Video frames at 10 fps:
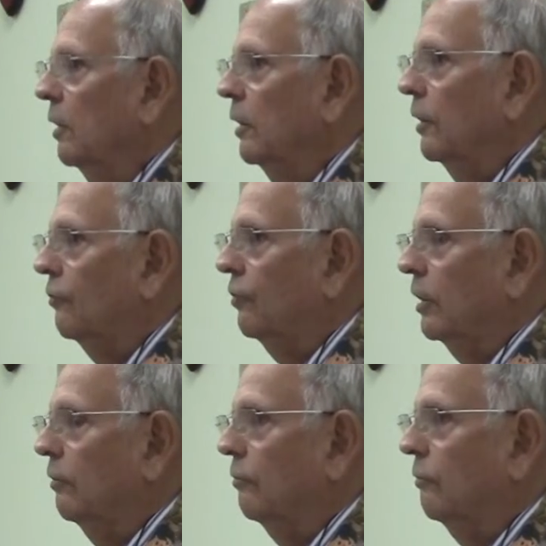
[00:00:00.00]
as
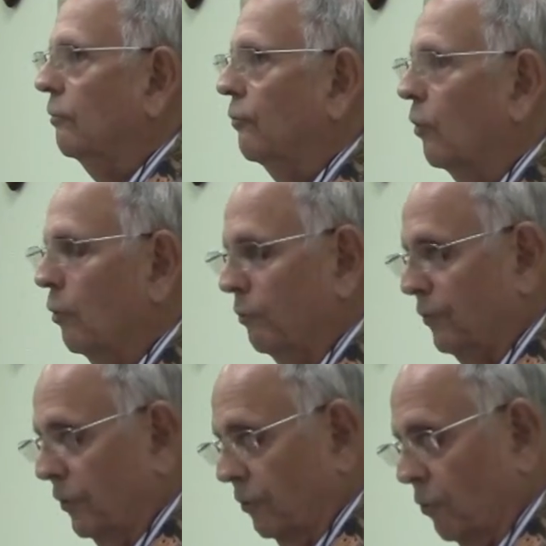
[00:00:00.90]
she drove
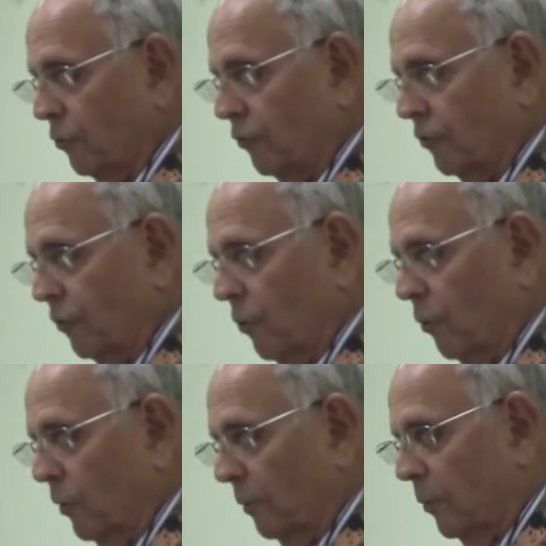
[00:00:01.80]
to the grocery
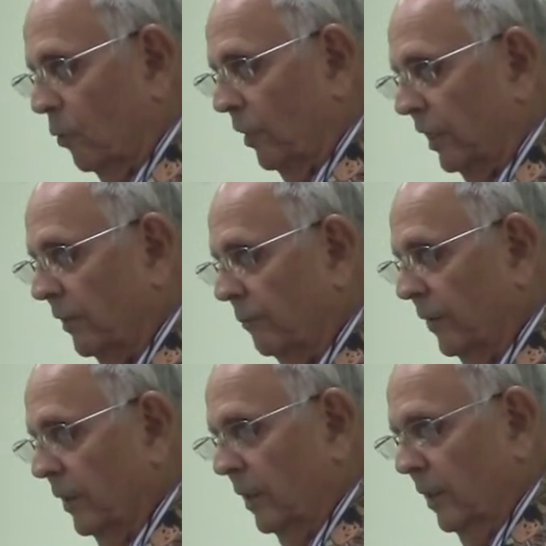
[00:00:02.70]
store one morning,
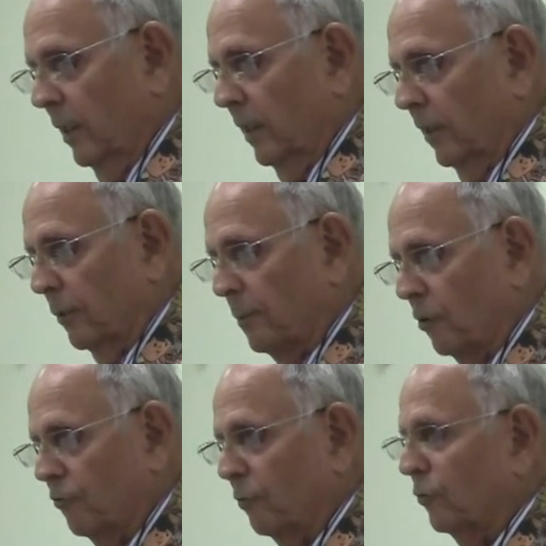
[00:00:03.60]
and the
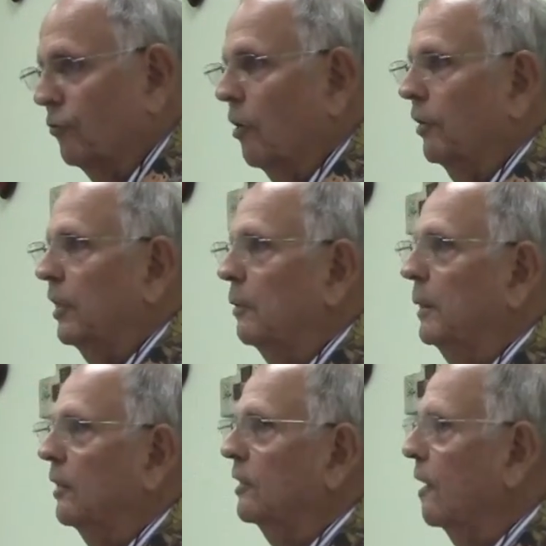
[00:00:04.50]
person was talking
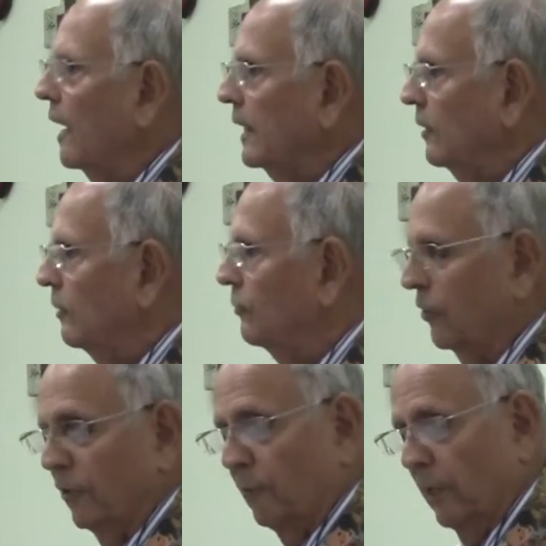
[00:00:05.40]
about kindness
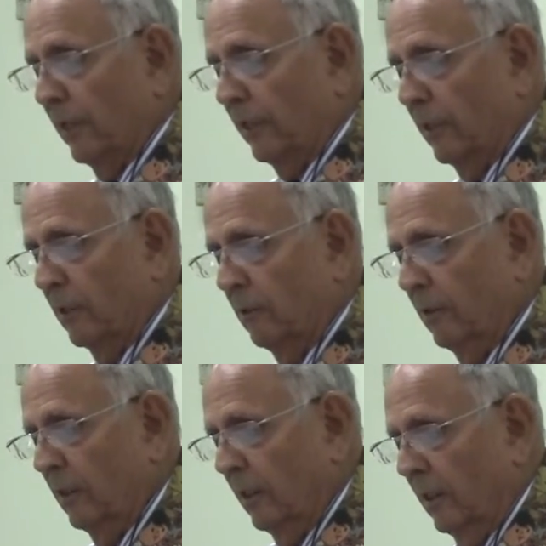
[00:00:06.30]
on the
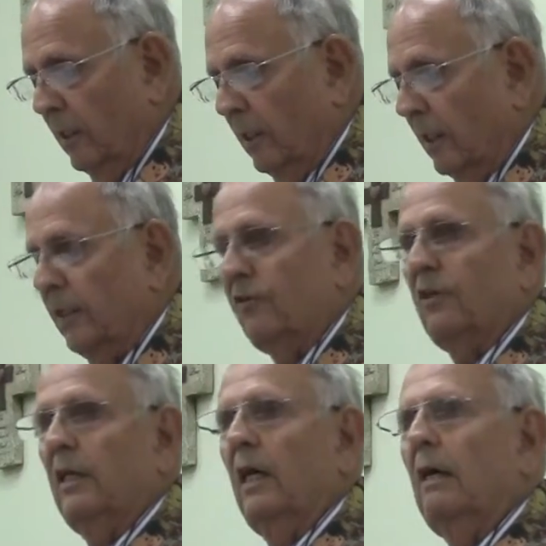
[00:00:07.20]
radio, and he
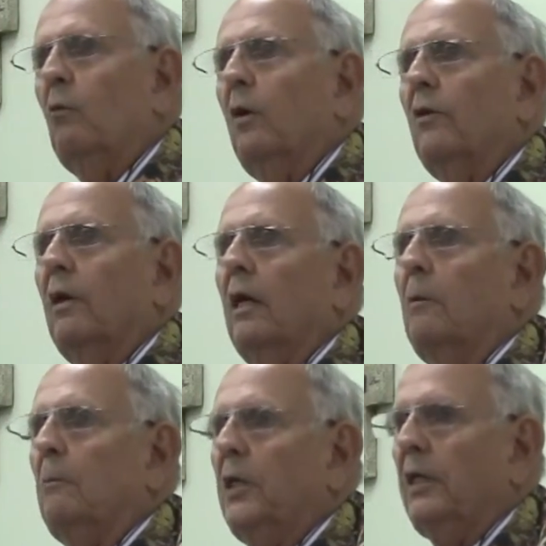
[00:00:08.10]
said, I wonder
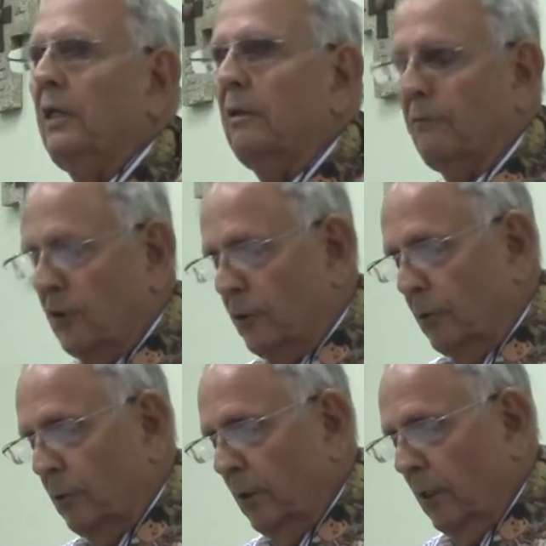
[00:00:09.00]
how many of
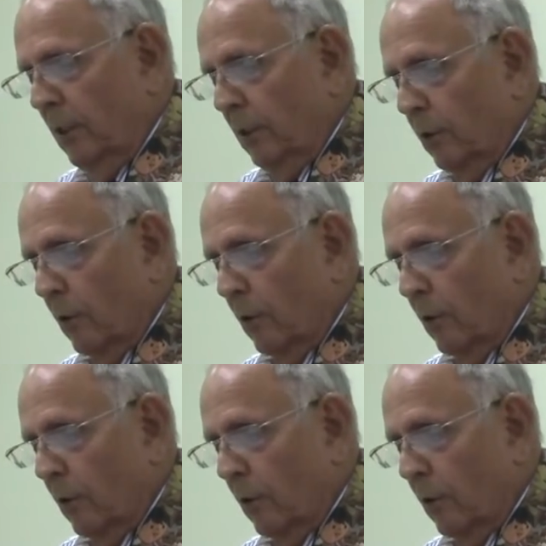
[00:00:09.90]
you who